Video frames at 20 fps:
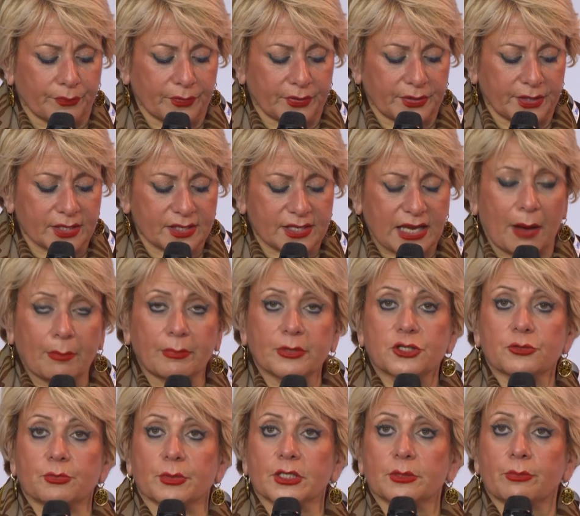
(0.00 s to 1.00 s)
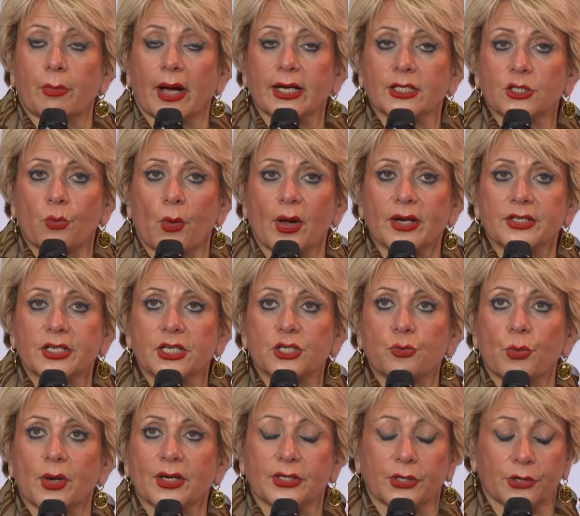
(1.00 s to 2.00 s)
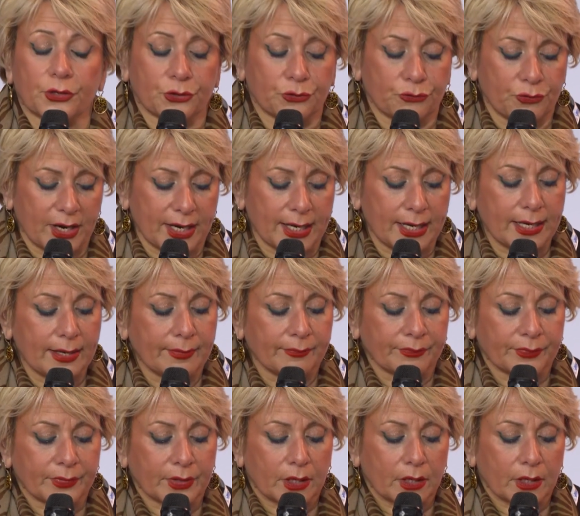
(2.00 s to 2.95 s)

the establishment by 2023